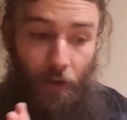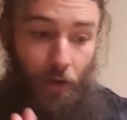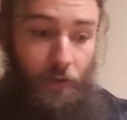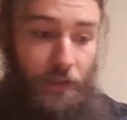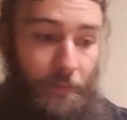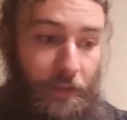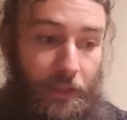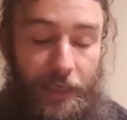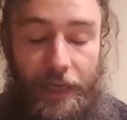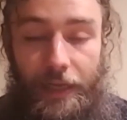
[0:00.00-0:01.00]

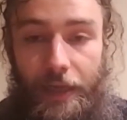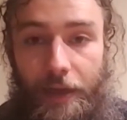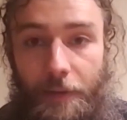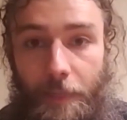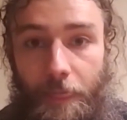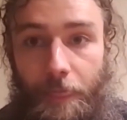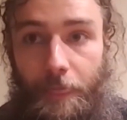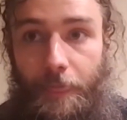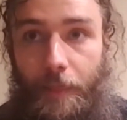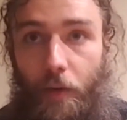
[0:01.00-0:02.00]
ultimately,
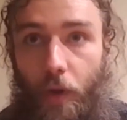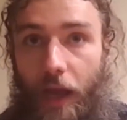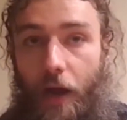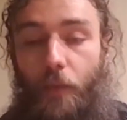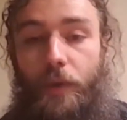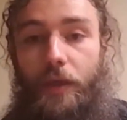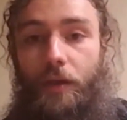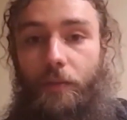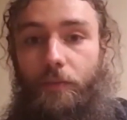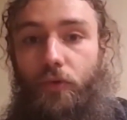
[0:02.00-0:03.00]
how
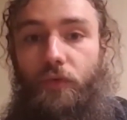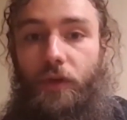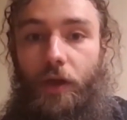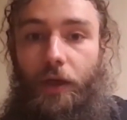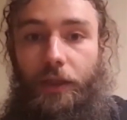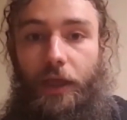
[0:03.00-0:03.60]
we move along in